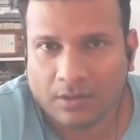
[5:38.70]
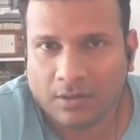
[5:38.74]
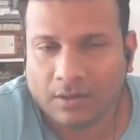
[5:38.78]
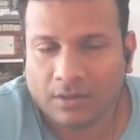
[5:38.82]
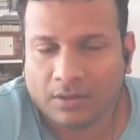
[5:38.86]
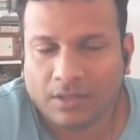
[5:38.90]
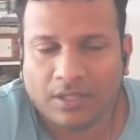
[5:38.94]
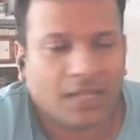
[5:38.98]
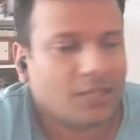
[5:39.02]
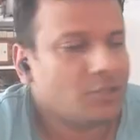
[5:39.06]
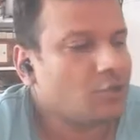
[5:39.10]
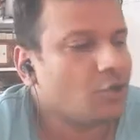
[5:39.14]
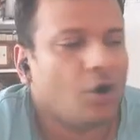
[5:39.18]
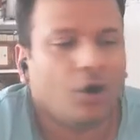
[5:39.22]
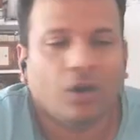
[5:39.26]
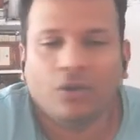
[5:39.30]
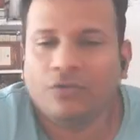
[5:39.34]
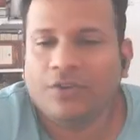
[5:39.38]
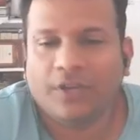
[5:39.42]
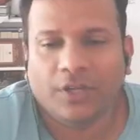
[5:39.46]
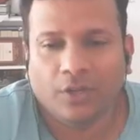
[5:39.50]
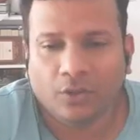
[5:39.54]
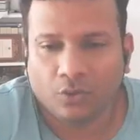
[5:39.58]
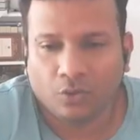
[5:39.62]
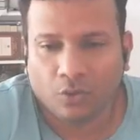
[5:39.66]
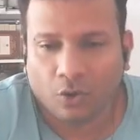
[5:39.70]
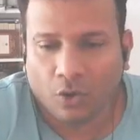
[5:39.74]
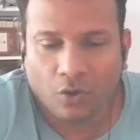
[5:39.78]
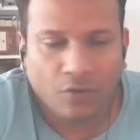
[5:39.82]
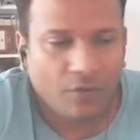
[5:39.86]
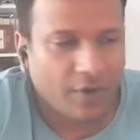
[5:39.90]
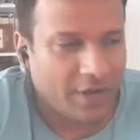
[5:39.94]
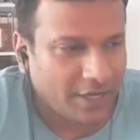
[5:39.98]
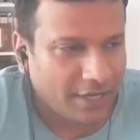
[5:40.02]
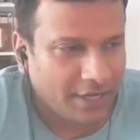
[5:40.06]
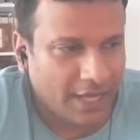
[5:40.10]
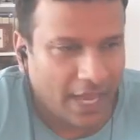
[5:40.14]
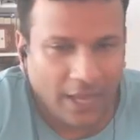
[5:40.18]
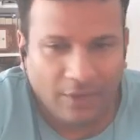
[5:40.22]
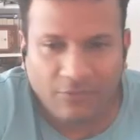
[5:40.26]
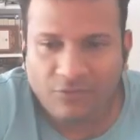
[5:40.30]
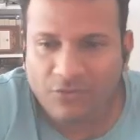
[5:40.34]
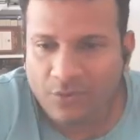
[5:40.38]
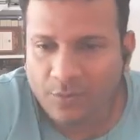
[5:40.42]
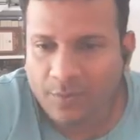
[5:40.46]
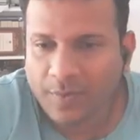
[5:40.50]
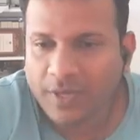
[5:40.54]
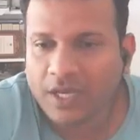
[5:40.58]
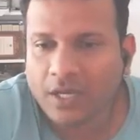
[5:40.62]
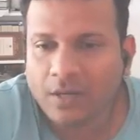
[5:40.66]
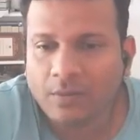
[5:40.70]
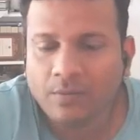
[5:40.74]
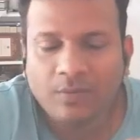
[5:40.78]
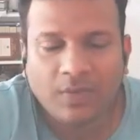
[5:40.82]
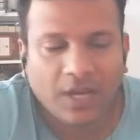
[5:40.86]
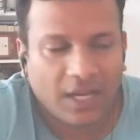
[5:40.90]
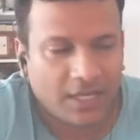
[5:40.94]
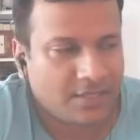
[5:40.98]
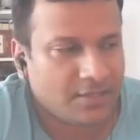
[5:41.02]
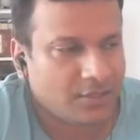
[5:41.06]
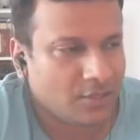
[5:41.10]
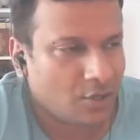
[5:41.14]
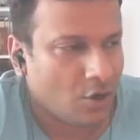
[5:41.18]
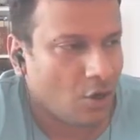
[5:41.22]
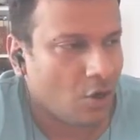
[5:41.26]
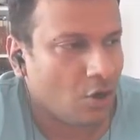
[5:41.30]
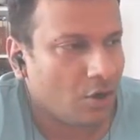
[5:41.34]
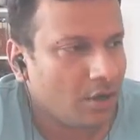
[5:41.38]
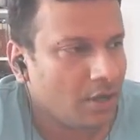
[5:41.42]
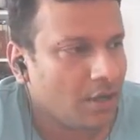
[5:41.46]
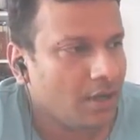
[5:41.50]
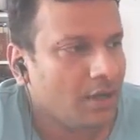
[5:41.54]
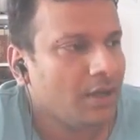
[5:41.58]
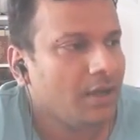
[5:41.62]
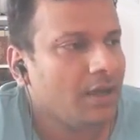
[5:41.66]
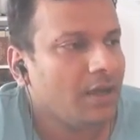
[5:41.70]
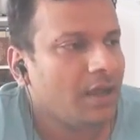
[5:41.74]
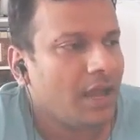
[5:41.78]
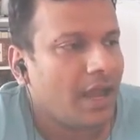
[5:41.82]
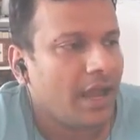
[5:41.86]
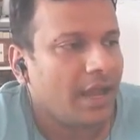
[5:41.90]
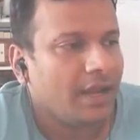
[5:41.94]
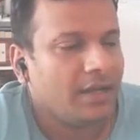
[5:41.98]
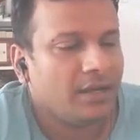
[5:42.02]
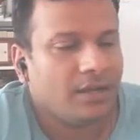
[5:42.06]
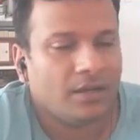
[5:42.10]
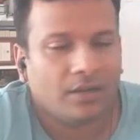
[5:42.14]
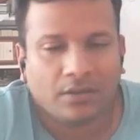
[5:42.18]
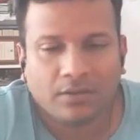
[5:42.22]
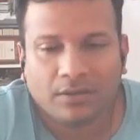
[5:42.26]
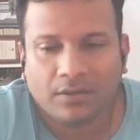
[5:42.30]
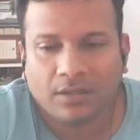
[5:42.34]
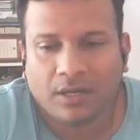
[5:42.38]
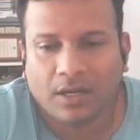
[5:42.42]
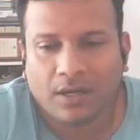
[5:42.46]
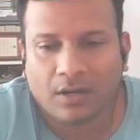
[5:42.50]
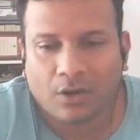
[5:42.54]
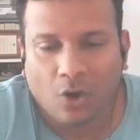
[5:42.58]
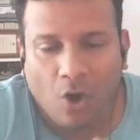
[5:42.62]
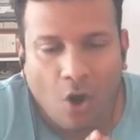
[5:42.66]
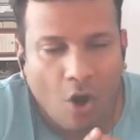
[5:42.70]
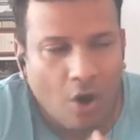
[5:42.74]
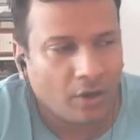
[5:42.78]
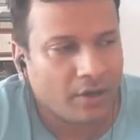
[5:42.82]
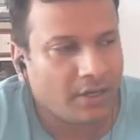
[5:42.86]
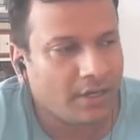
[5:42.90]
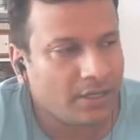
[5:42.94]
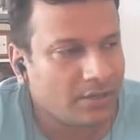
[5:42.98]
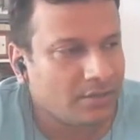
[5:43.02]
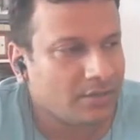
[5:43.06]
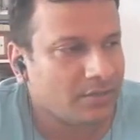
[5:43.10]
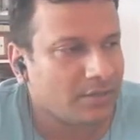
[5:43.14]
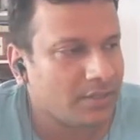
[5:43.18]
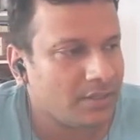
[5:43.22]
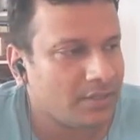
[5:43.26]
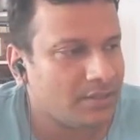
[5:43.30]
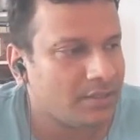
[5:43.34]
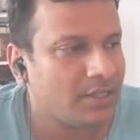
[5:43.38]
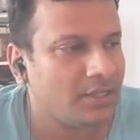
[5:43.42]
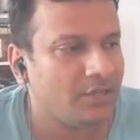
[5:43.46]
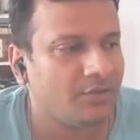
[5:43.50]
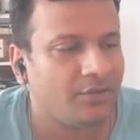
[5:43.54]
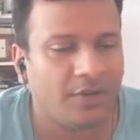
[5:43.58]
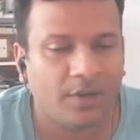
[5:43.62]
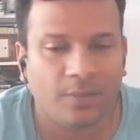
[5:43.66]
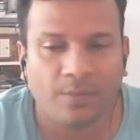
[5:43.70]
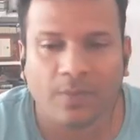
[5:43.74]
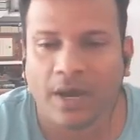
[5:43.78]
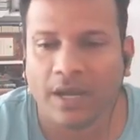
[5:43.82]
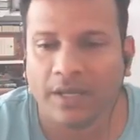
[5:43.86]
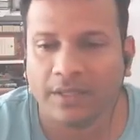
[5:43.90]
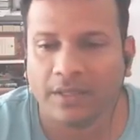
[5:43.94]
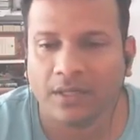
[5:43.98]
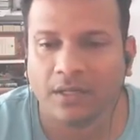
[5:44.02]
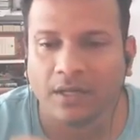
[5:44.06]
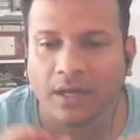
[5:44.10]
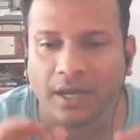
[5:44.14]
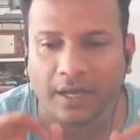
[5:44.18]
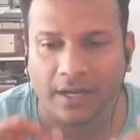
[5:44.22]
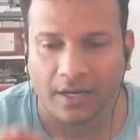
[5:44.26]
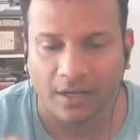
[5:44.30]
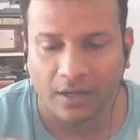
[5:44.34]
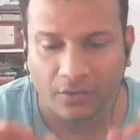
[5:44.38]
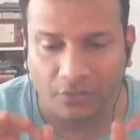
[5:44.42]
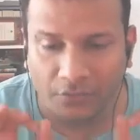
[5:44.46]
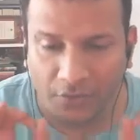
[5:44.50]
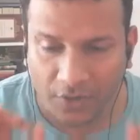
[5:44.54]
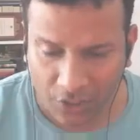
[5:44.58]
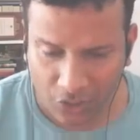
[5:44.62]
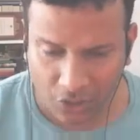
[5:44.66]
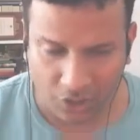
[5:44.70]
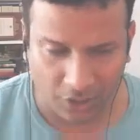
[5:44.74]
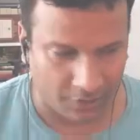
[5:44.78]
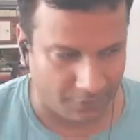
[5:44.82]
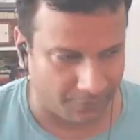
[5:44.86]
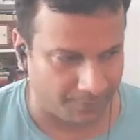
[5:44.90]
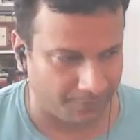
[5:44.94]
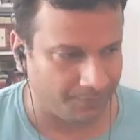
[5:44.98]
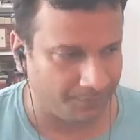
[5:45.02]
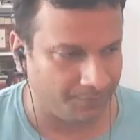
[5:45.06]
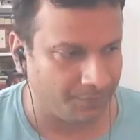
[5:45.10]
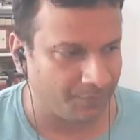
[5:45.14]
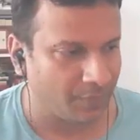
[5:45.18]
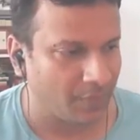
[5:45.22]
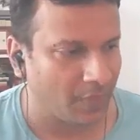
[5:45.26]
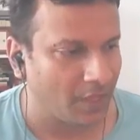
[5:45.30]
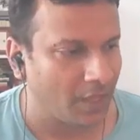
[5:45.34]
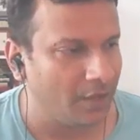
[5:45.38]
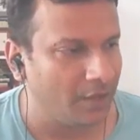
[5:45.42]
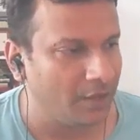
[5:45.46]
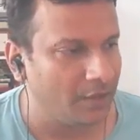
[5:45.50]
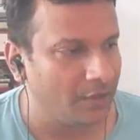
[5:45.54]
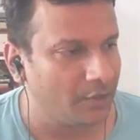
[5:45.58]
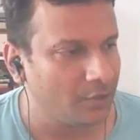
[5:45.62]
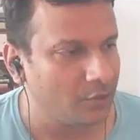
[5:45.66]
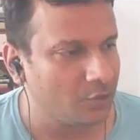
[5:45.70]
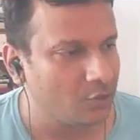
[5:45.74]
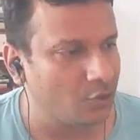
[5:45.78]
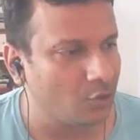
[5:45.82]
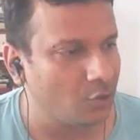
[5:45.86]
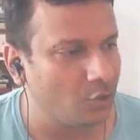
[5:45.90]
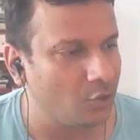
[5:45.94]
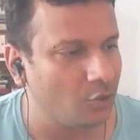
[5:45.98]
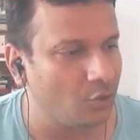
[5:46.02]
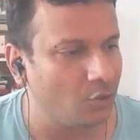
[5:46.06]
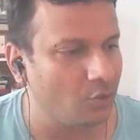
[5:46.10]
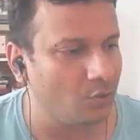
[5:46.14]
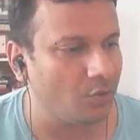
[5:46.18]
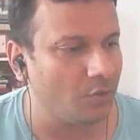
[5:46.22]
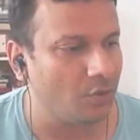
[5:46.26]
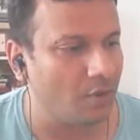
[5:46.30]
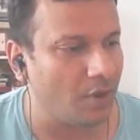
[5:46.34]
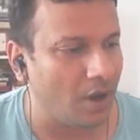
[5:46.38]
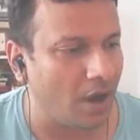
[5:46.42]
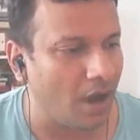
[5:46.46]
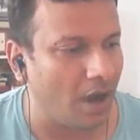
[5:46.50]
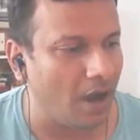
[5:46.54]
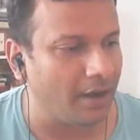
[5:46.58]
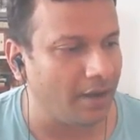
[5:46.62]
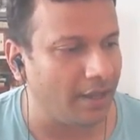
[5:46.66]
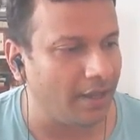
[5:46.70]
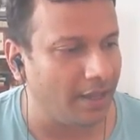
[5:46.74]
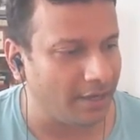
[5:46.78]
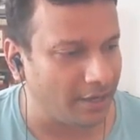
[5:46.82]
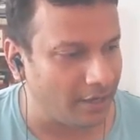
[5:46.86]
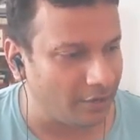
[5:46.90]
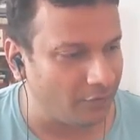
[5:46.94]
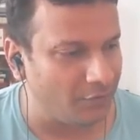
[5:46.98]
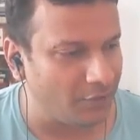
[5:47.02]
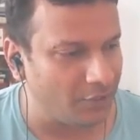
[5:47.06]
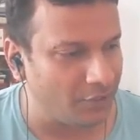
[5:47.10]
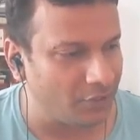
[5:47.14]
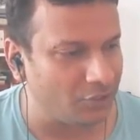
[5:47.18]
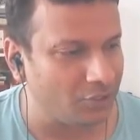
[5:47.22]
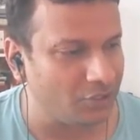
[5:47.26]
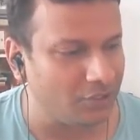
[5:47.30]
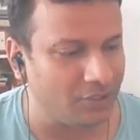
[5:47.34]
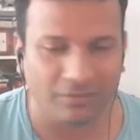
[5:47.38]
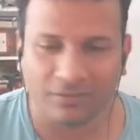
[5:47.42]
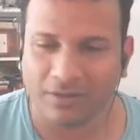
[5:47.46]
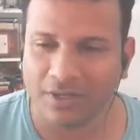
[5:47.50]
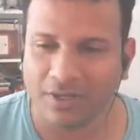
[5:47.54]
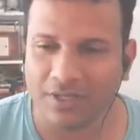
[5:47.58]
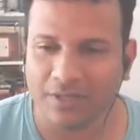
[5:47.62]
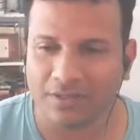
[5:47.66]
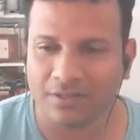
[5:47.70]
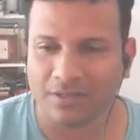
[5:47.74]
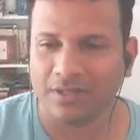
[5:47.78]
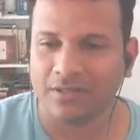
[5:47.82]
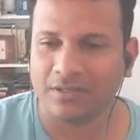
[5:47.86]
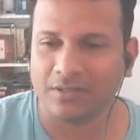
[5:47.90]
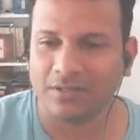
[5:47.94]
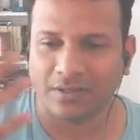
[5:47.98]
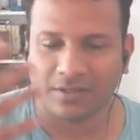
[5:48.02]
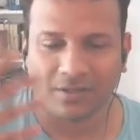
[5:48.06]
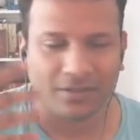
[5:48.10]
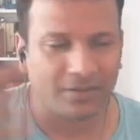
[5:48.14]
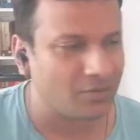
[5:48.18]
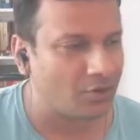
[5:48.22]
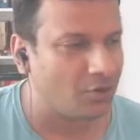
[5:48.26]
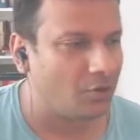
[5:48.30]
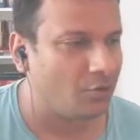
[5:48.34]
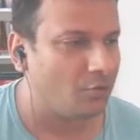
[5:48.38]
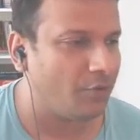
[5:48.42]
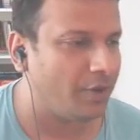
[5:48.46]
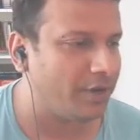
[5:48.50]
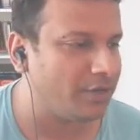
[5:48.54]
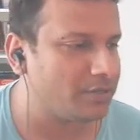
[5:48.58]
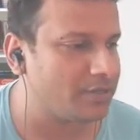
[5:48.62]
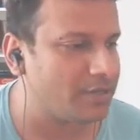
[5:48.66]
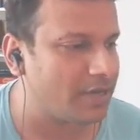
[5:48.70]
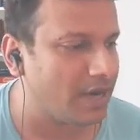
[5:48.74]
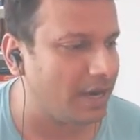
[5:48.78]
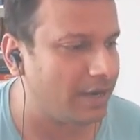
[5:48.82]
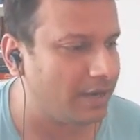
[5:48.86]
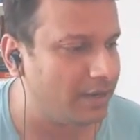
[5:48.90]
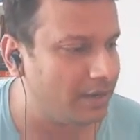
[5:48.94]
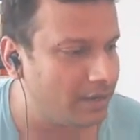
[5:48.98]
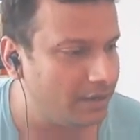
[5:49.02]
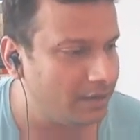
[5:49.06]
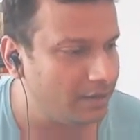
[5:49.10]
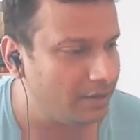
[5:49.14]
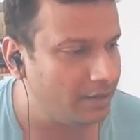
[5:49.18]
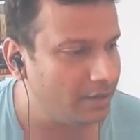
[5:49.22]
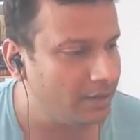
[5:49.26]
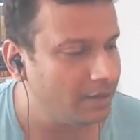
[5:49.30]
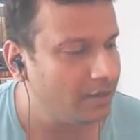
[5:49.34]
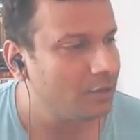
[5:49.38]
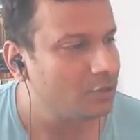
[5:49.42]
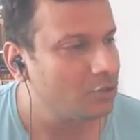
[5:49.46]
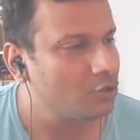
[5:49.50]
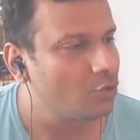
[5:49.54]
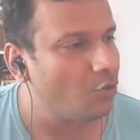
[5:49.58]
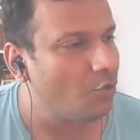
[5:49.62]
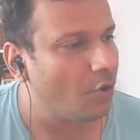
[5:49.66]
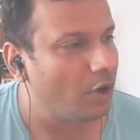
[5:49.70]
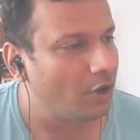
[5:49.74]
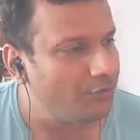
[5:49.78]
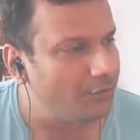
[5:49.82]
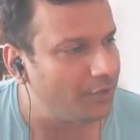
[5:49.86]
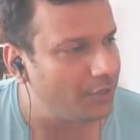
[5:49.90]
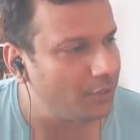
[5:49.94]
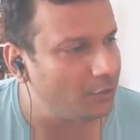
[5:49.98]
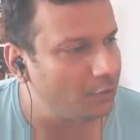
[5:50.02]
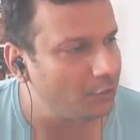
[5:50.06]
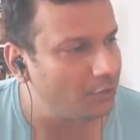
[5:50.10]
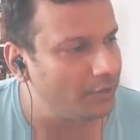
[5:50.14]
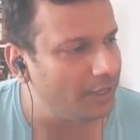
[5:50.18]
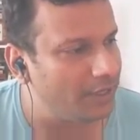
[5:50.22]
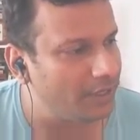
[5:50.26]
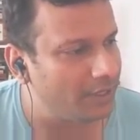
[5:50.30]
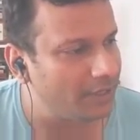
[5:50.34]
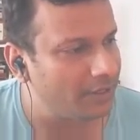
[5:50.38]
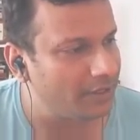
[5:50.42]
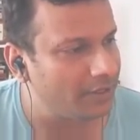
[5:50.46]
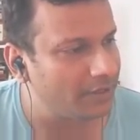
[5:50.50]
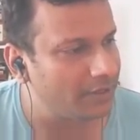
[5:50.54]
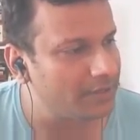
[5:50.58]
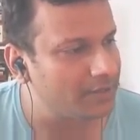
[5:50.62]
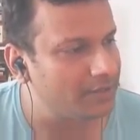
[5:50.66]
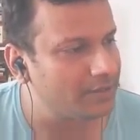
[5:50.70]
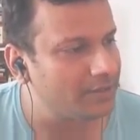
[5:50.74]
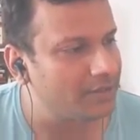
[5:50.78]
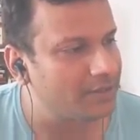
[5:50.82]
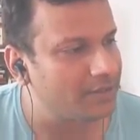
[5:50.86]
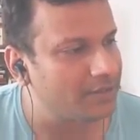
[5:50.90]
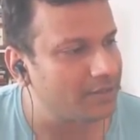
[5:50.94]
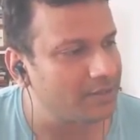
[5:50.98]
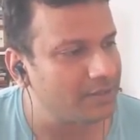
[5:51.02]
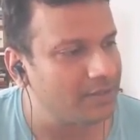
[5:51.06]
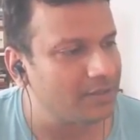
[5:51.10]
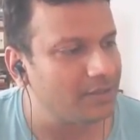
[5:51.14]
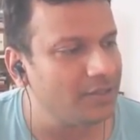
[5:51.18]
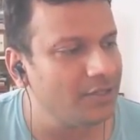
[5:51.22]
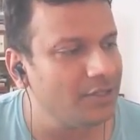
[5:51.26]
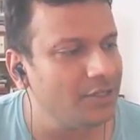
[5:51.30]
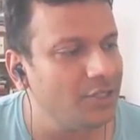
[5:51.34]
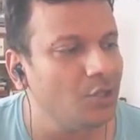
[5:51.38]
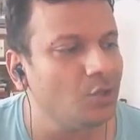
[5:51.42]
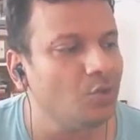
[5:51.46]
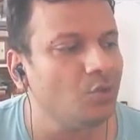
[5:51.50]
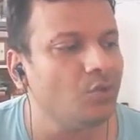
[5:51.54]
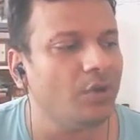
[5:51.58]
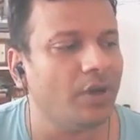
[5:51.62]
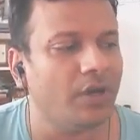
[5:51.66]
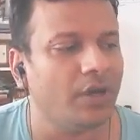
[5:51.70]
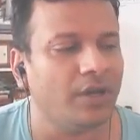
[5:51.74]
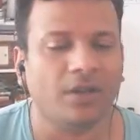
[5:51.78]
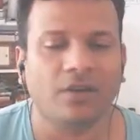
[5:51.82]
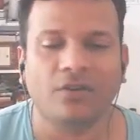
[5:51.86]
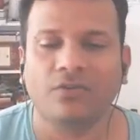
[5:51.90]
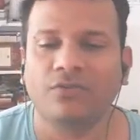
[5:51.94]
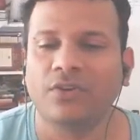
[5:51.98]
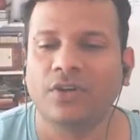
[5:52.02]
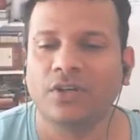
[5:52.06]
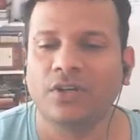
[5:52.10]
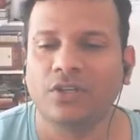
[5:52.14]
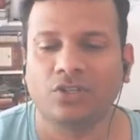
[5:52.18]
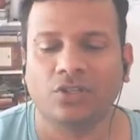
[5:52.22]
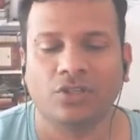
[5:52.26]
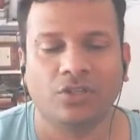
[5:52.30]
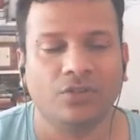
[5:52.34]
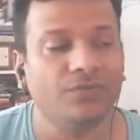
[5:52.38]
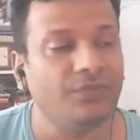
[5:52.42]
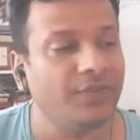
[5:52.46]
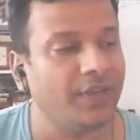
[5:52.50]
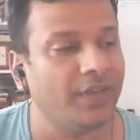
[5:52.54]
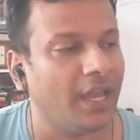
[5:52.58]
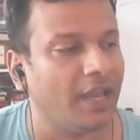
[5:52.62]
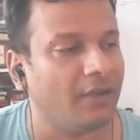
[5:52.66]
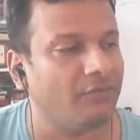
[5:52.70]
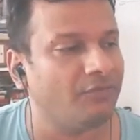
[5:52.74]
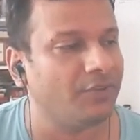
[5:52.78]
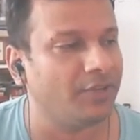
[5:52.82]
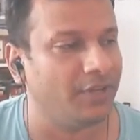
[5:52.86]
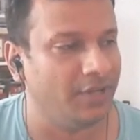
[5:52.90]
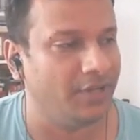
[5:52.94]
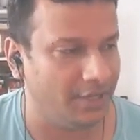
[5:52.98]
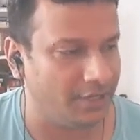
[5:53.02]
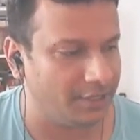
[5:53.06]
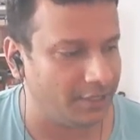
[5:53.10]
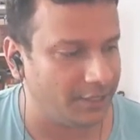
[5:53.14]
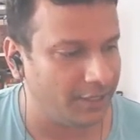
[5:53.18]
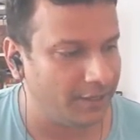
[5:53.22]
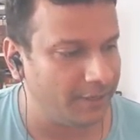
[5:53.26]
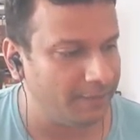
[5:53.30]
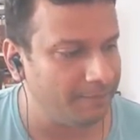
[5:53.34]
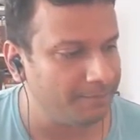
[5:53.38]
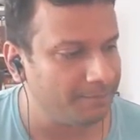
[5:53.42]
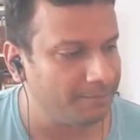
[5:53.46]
That's all we do. Over time, we become less wrong, and that wrongness is given by the error function. So our error function is quite standard. So what we do here is, this is a new error function we have created.